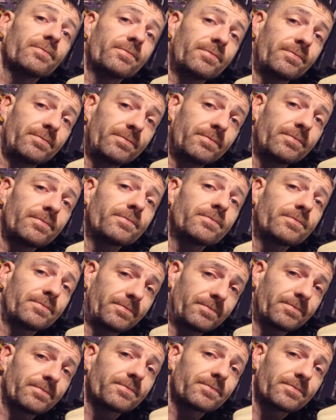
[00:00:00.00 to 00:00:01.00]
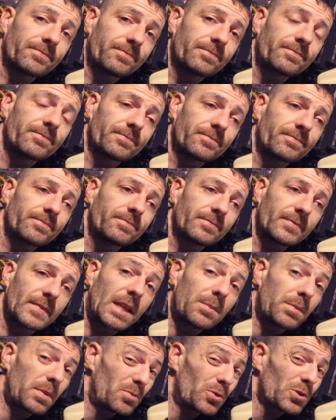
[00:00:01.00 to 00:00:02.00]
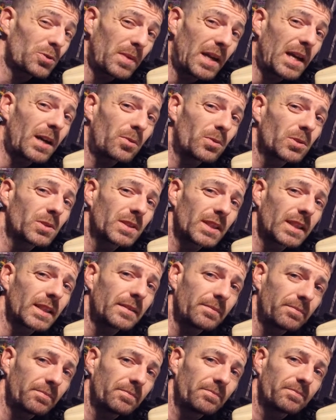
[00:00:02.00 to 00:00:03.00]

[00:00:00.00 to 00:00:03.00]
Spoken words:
That'd be much better, wouldn't it?